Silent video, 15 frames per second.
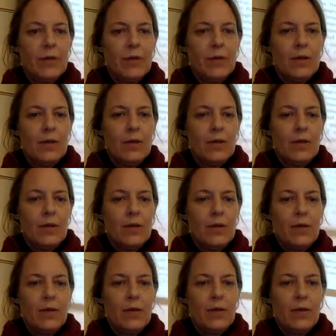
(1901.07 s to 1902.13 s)

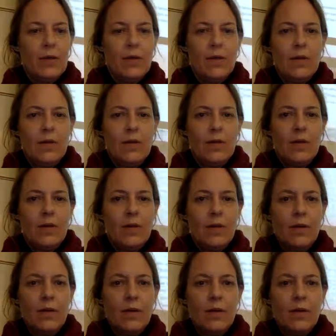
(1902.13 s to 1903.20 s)

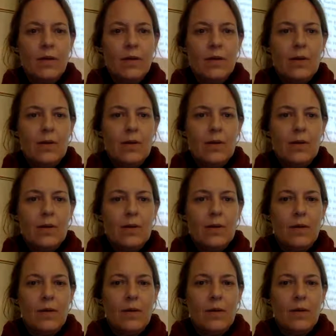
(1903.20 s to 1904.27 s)

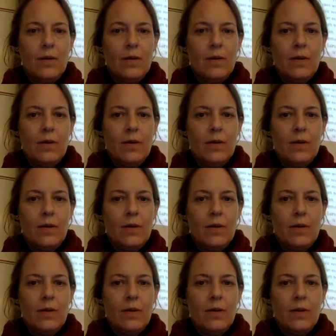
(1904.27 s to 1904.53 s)
(no one is talking)